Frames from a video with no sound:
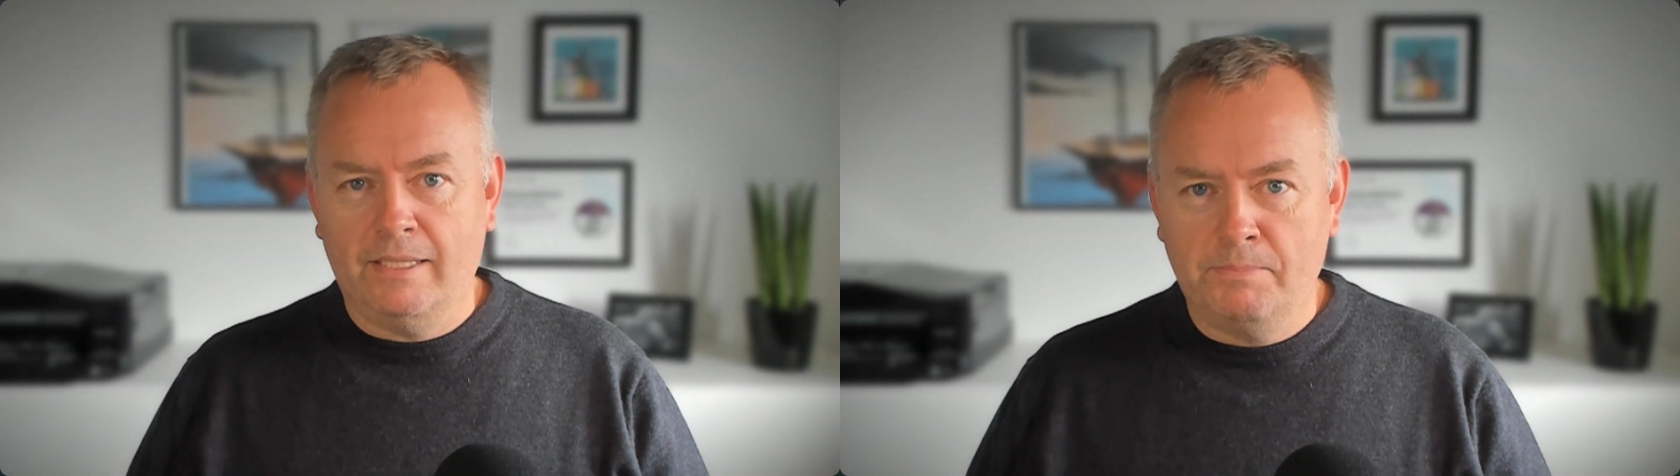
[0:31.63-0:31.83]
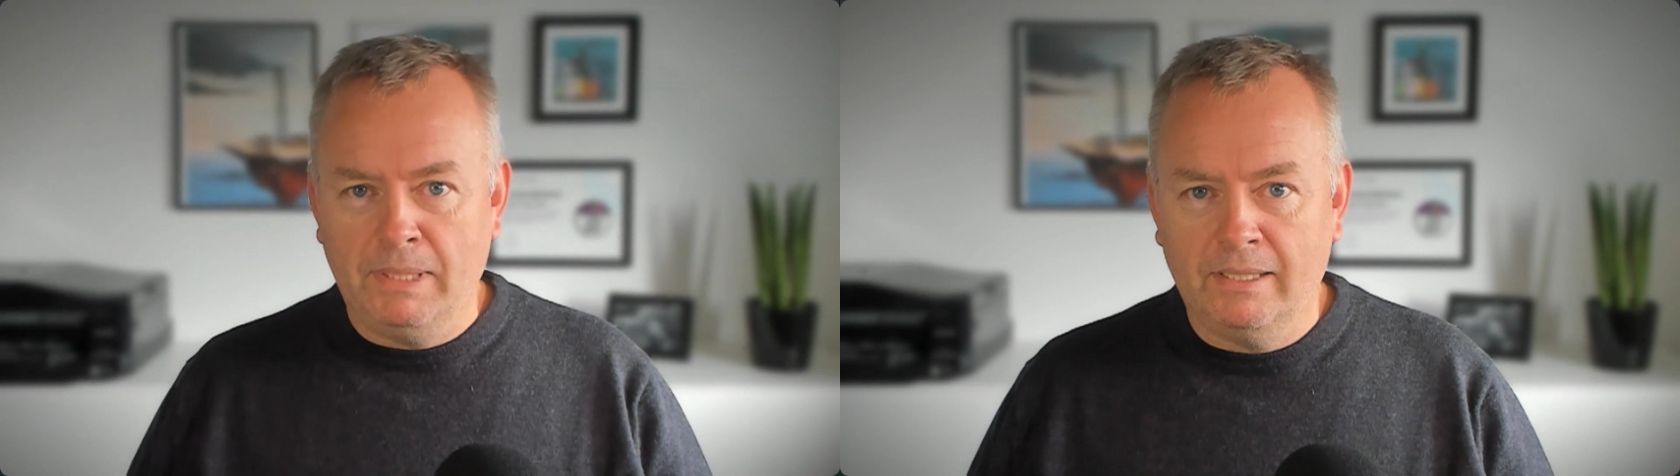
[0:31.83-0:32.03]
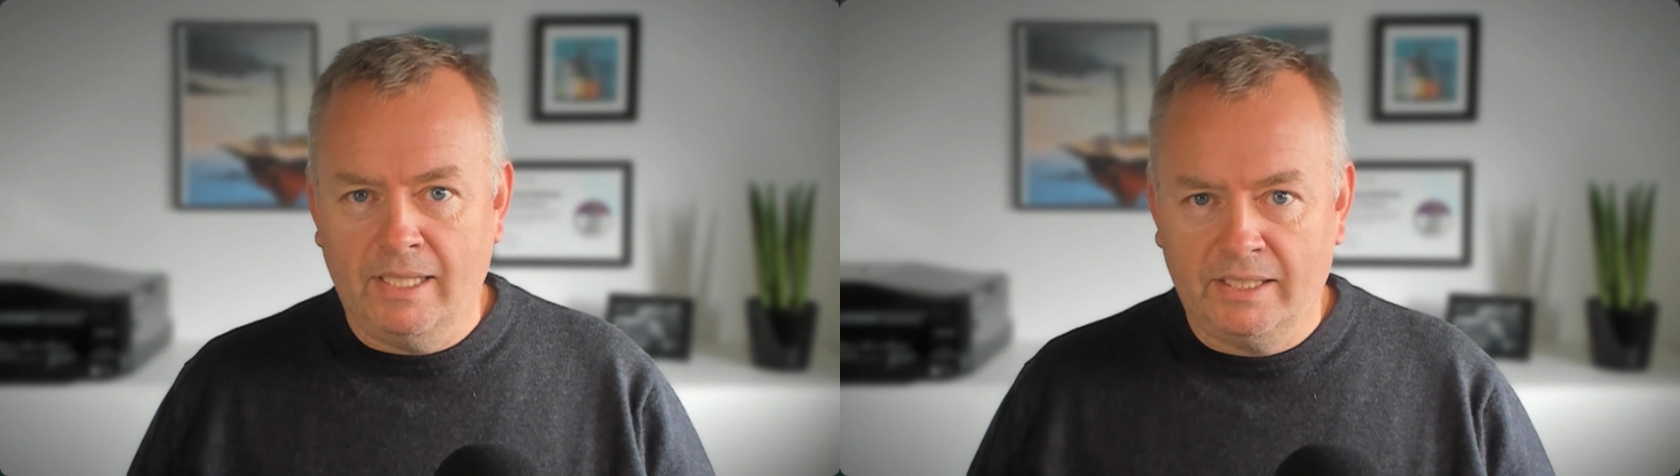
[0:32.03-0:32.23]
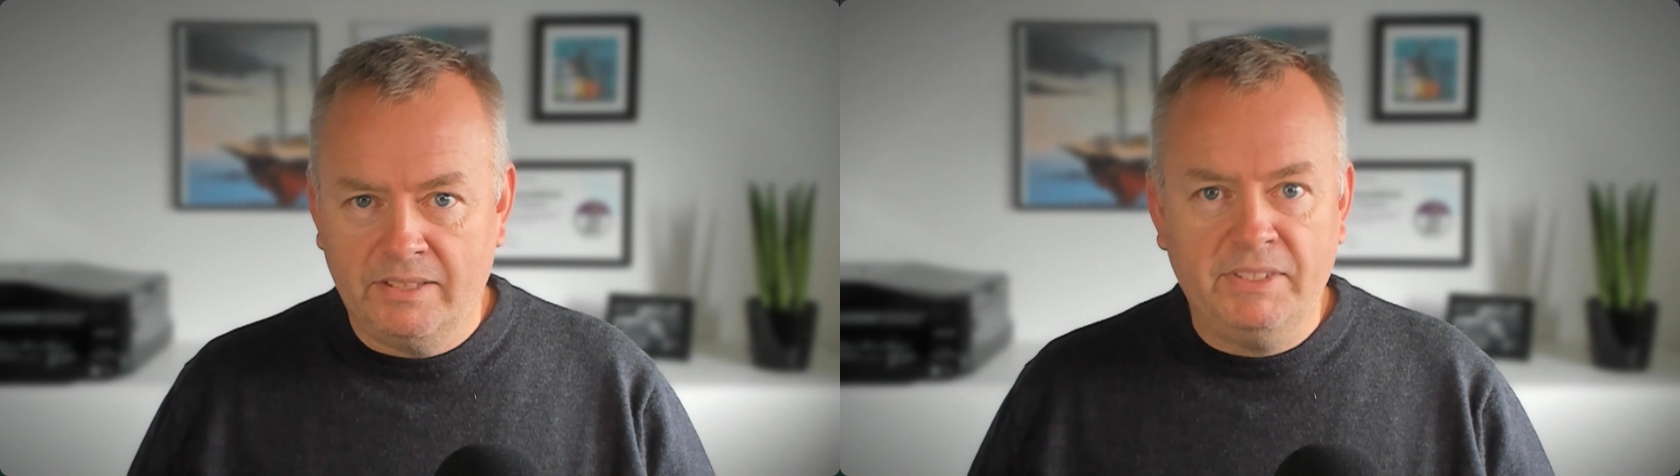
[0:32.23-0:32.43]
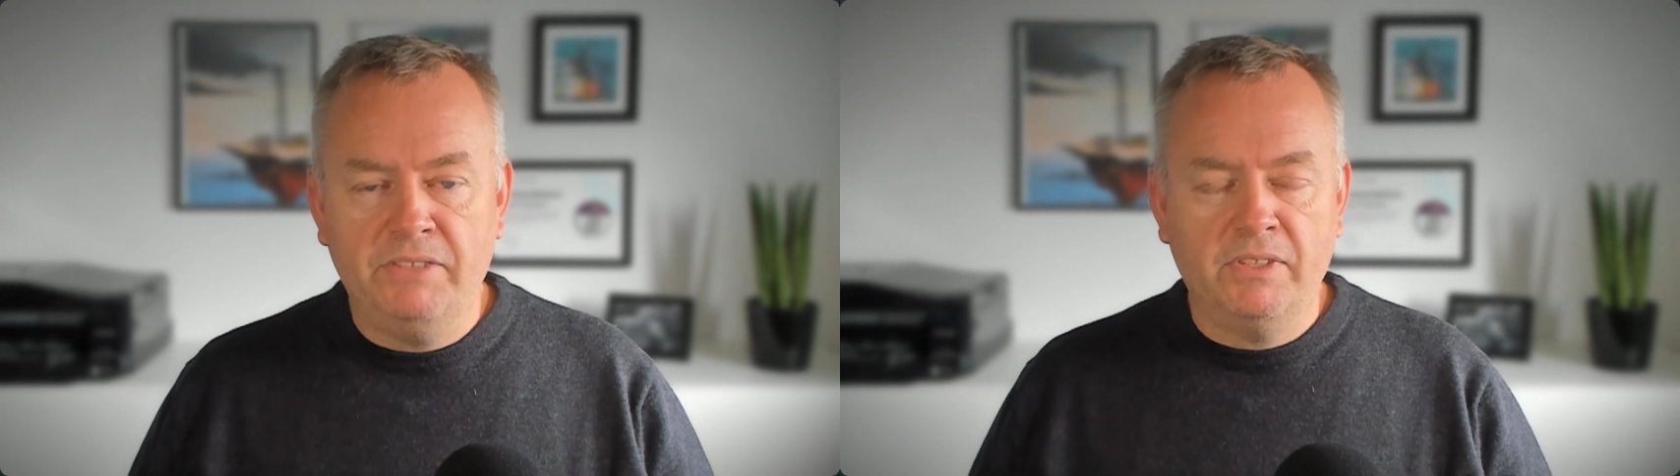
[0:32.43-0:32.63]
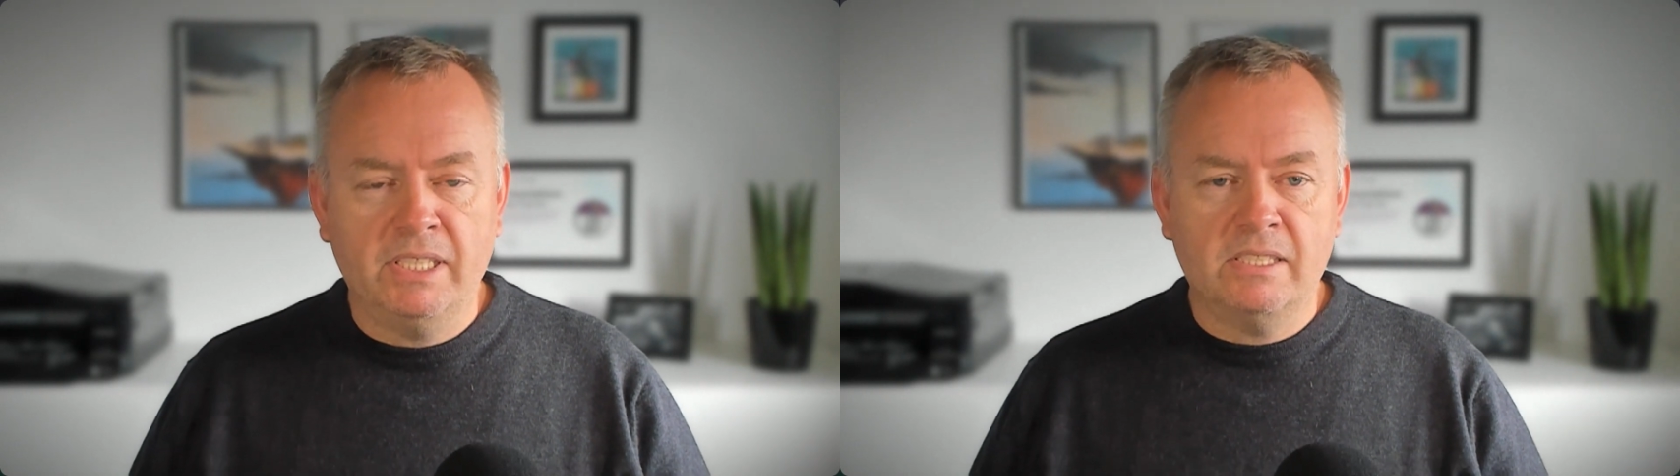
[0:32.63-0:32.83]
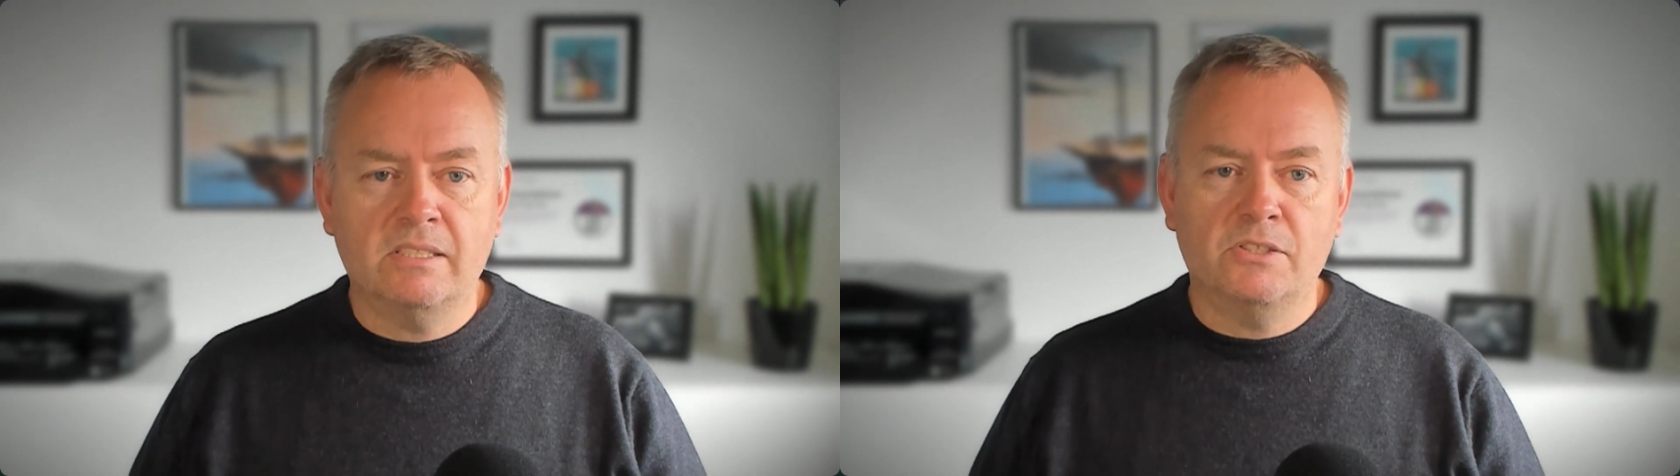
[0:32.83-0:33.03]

has built an activity for this,